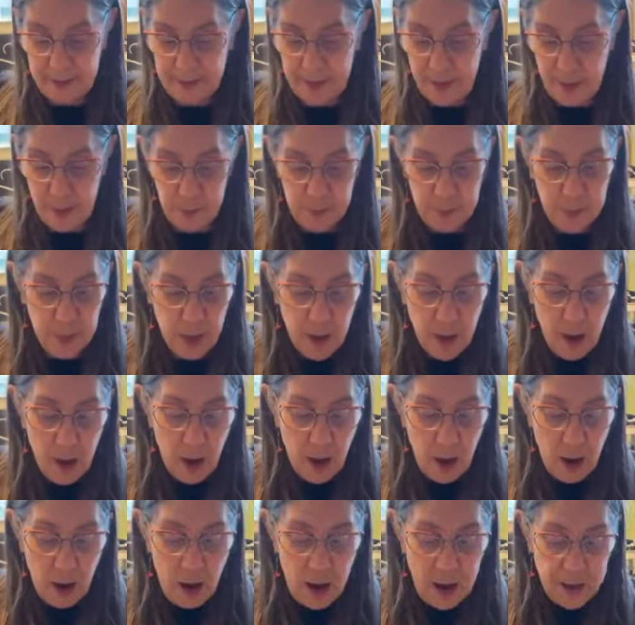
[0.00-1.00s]
So,
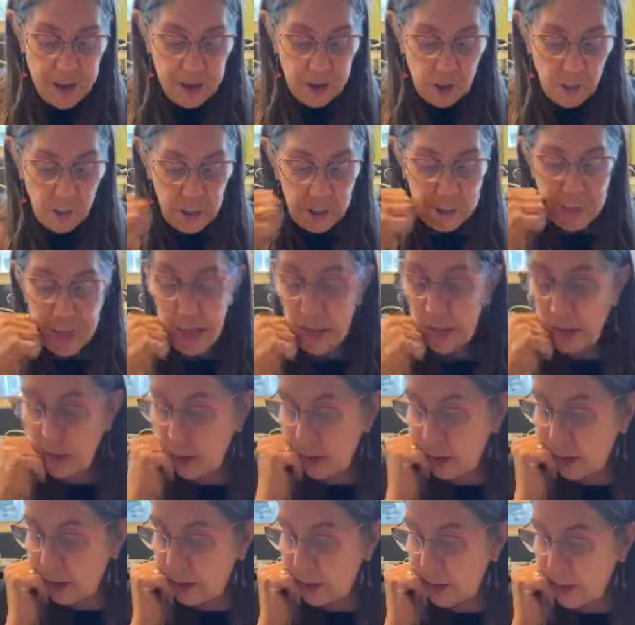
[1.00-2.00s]
all right, so what I'm going
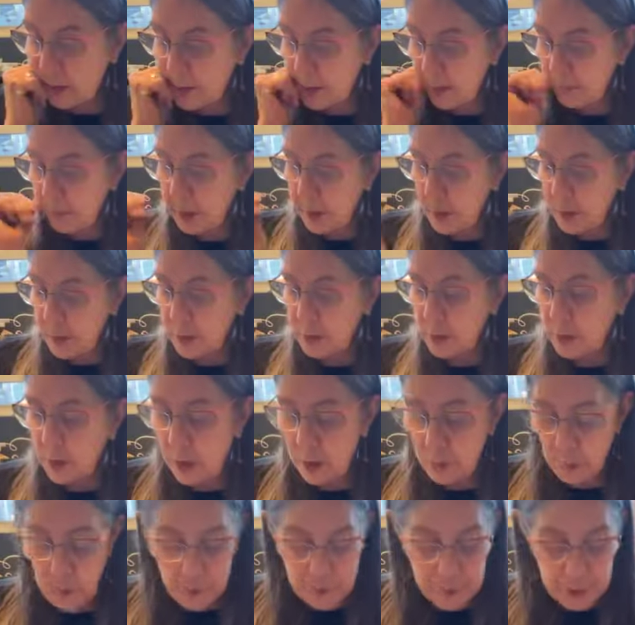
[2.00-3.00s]
to do is I'm going to
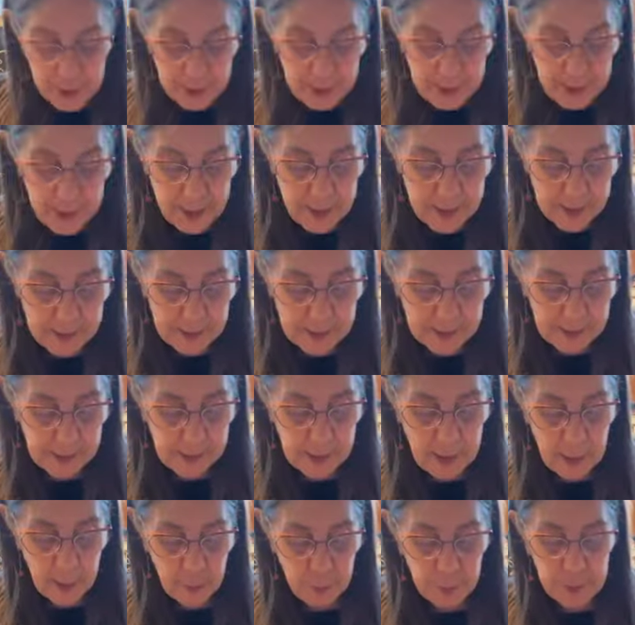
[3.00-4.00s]
start with, this
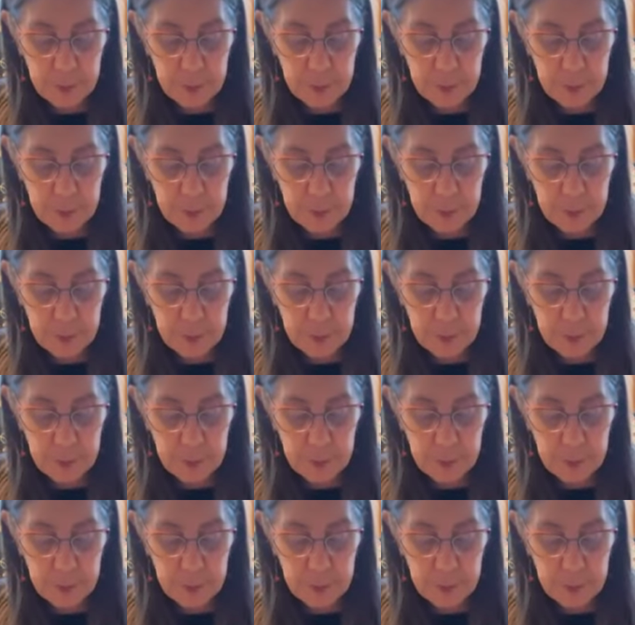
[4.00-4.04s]
has,